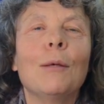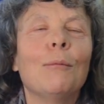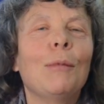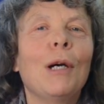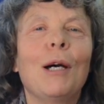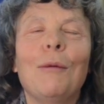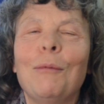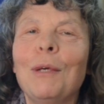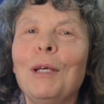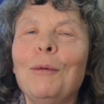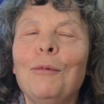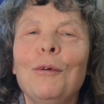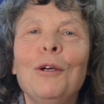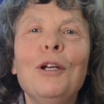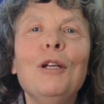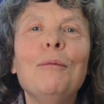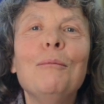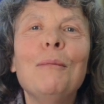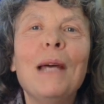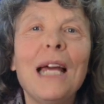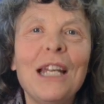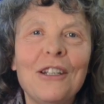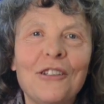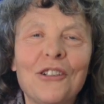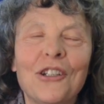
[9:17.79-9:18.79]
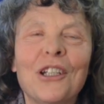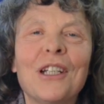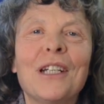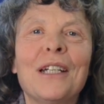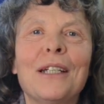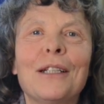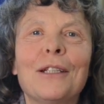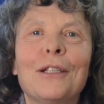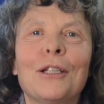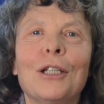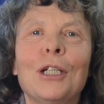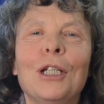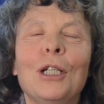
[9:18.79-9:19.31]
but we weren't matching
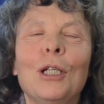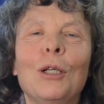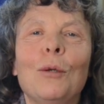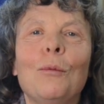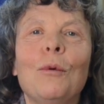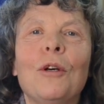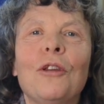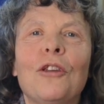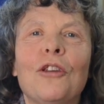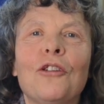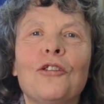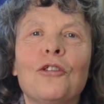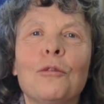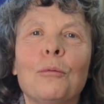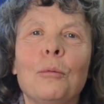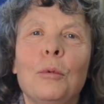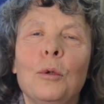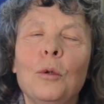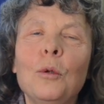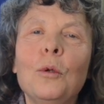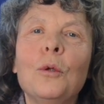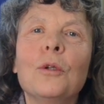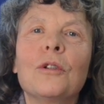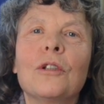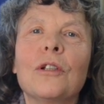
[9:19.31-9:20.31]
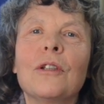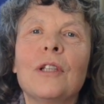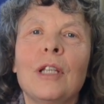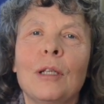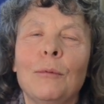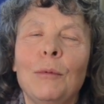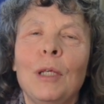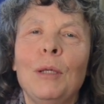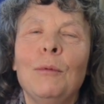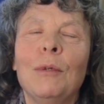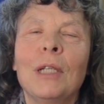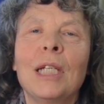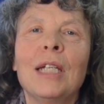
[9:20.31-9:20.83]
it with the support
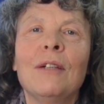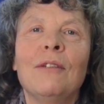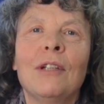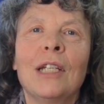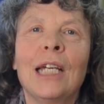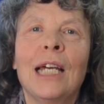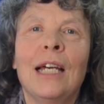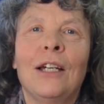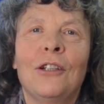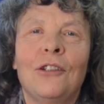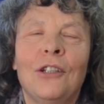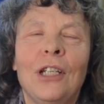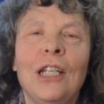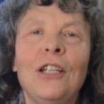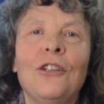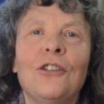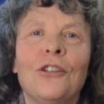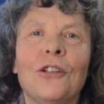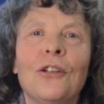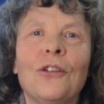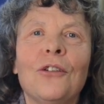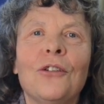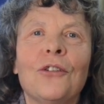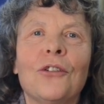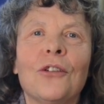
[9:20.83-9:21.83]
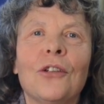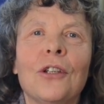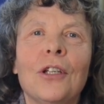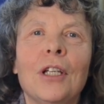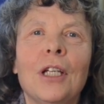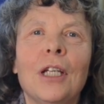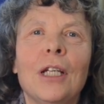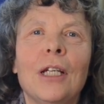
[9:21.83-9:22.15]
that we were giving our teachers.